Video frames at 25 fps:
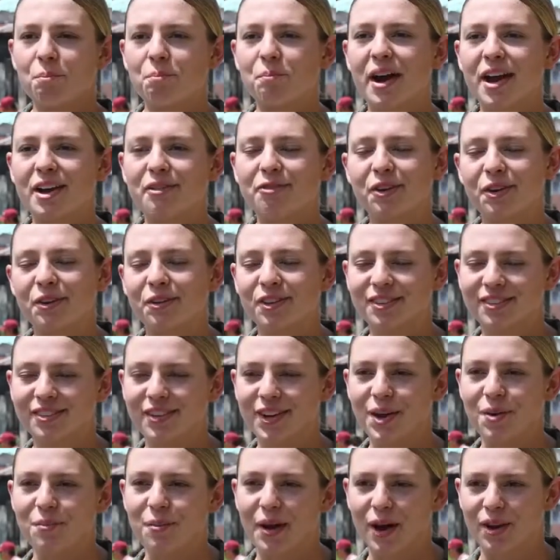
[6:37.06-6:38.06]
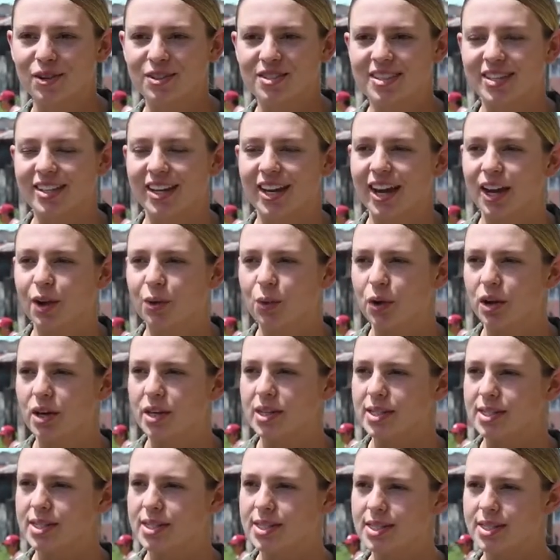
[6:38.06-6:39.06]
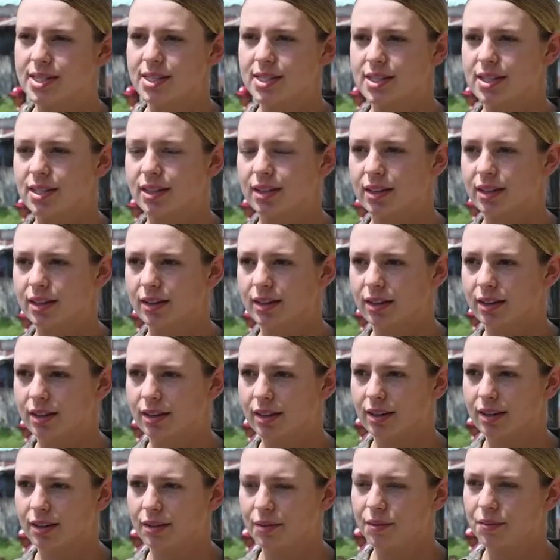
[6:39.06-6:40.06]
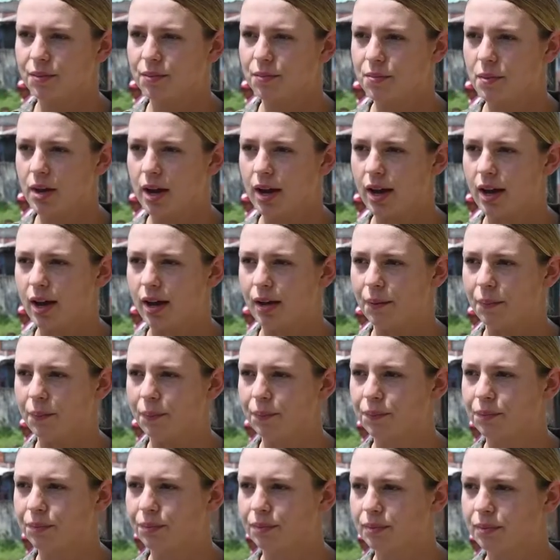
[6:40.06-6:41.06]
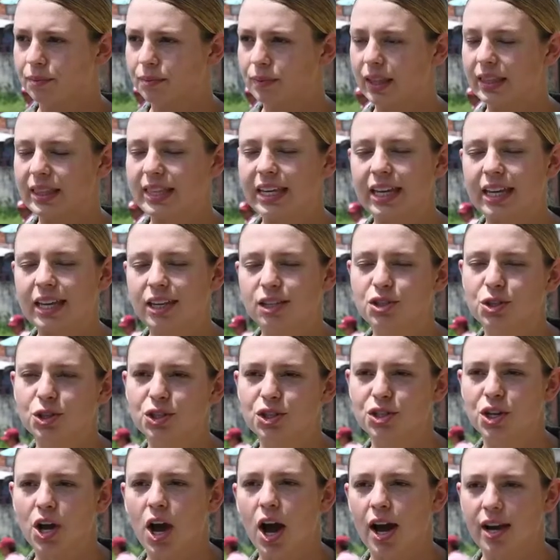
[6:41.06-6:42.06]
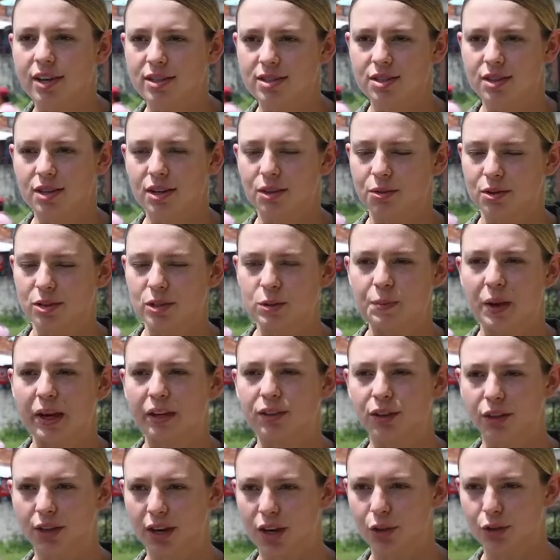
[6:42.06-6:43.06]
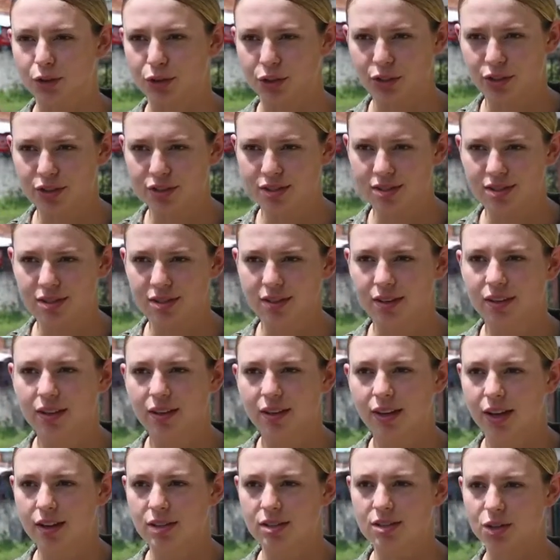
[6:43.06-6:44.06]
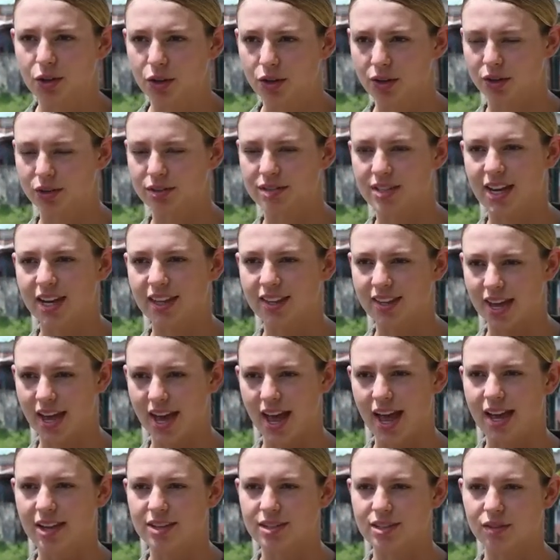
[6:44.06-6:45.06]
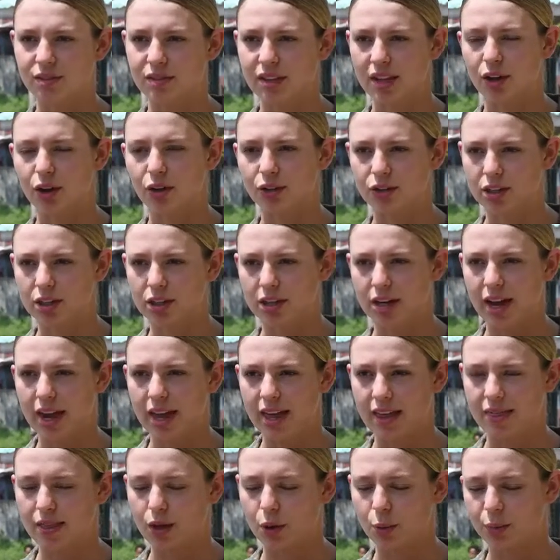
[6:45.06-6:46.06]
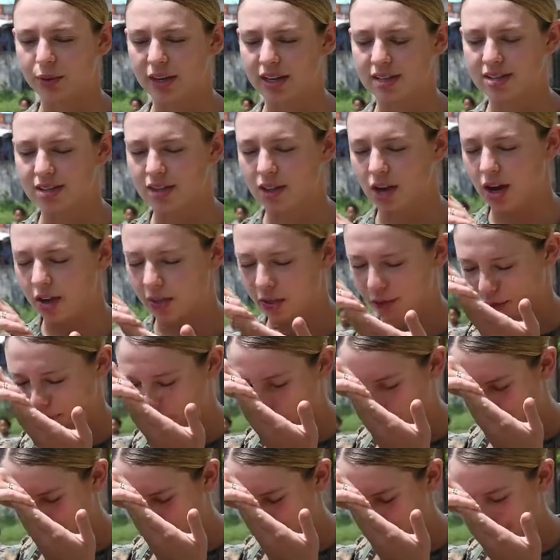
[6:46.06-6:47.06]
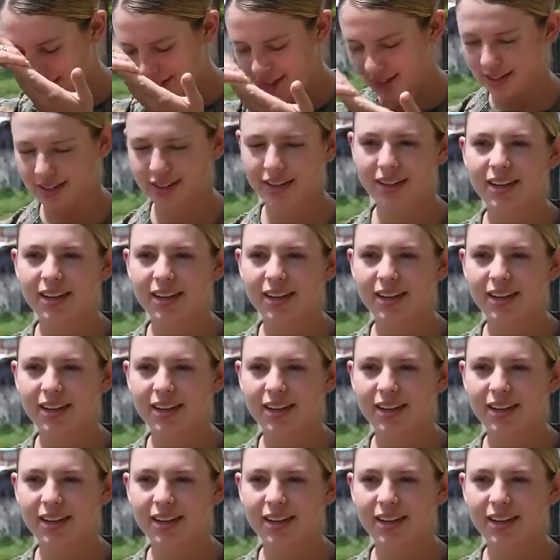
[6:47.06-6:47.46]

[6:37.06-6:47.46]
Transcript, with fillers: My favorite thing about today was um, the kids are taught to respect their elders. So they'll take the hand of the elder and they'll place it on the forehead.